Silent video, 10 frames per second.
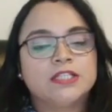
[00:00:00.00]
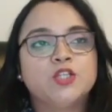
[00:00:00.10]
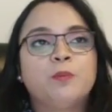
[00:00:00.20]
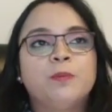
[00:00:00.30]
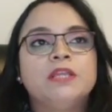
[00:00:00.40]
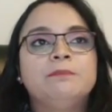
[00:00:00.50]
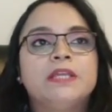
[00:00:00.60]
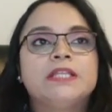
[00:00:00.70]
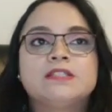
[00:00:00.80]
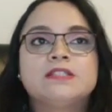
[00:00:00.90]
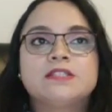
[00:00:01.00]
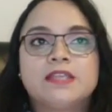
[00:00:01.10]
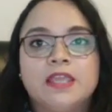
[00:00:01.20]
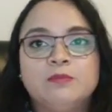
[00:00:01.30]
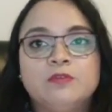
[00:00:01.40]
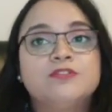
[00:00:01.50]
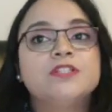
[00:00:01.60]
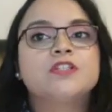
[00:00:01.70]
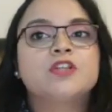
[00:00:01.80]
The opening played in this game was